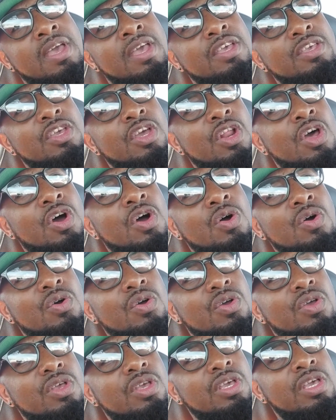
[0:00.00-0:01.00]
You know,
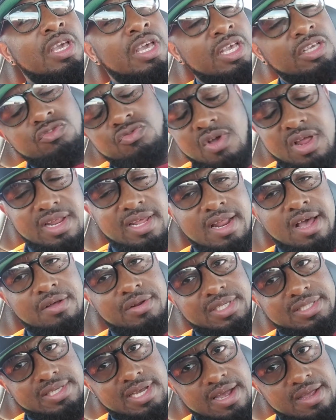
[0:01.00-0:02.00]
he's running out
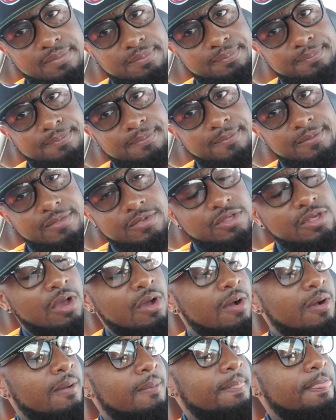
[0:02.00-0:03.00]
of time.
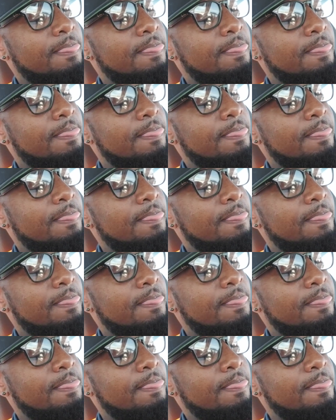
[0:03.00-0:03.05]
So